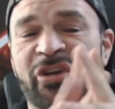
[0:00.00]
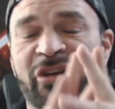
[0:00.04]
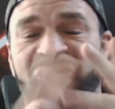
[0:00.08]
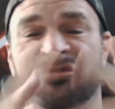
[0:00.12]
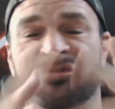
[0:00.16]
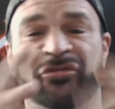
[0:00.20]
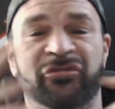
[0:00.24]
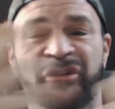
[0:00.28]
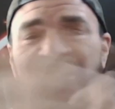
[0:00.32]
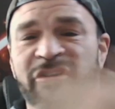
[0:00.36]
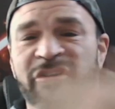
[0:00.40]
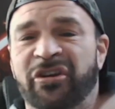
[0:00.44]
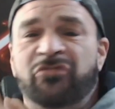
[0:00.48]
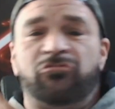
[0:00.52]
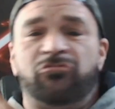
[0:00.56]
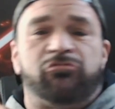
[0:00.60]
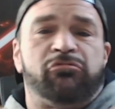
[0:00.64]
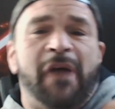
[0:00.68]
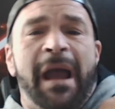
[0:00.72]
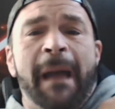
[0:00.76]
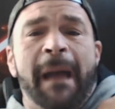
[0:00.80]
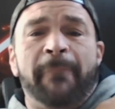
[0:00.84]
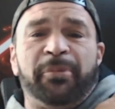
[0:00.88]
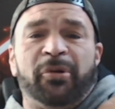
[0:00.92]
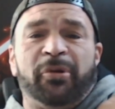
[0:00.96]
She's
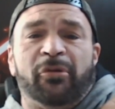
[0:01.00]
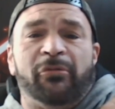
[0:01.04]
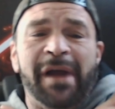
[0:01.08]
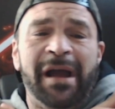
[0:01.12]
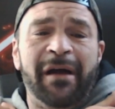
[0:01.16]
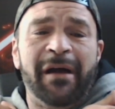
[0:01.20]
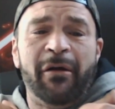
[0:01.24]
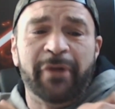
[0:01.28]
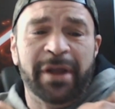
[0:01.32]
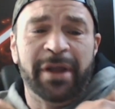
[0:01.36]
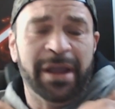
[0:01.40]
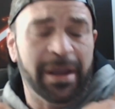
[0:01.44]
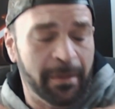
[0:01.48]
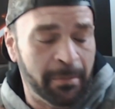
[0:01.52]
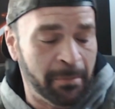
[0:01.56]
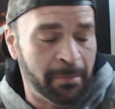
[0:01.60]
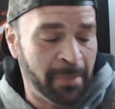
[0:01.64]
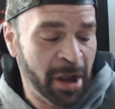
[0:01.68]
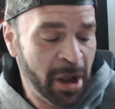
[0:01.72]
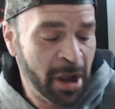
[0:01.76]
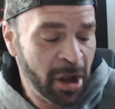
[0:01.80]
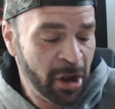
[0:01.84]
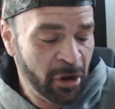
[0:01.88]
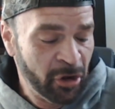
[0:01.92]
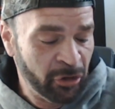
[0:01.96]
wrapped around him.
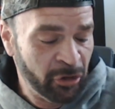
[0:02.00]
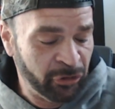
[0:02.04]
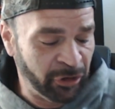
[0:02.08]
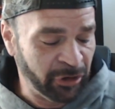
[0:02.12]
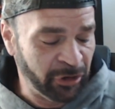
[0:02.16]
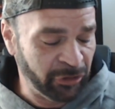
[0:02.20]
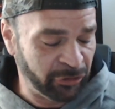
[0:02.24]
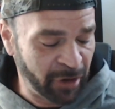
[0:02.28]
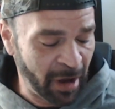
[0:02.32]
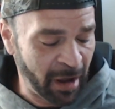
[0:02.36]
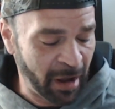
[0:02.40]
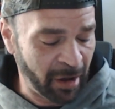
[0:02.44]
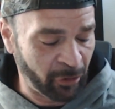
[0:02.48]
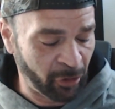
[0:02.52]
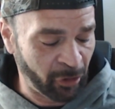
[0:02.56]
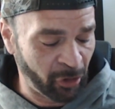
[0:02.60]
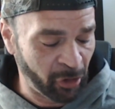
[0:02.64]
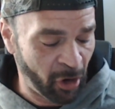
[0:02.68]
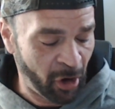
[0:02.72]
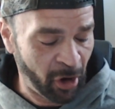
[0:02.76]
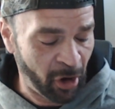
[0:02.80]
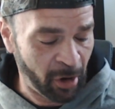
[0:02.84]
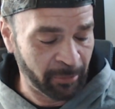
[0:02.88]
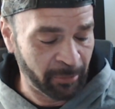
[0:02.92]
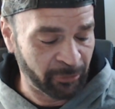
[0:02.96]
She's got her
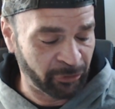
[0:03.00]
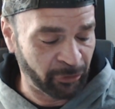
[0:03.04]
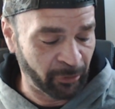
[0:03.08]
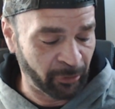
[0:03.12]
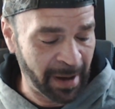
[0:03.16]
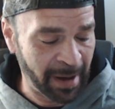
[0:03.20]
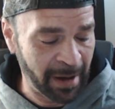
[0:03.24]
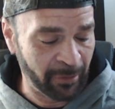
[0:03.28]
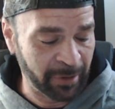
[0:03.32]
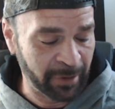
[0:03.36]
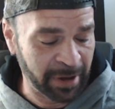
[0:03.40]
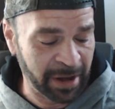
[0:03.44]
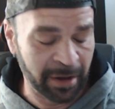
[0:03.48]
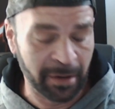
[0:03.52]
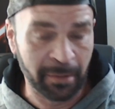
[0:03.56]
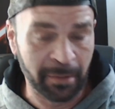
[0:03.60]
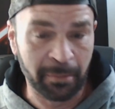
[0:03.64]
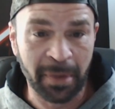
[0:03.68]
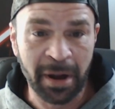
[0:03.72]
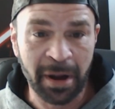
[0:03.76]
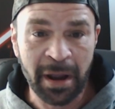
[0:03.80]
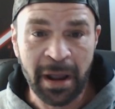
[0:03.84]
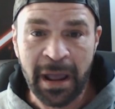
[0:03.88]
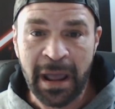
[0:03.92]
arms around him,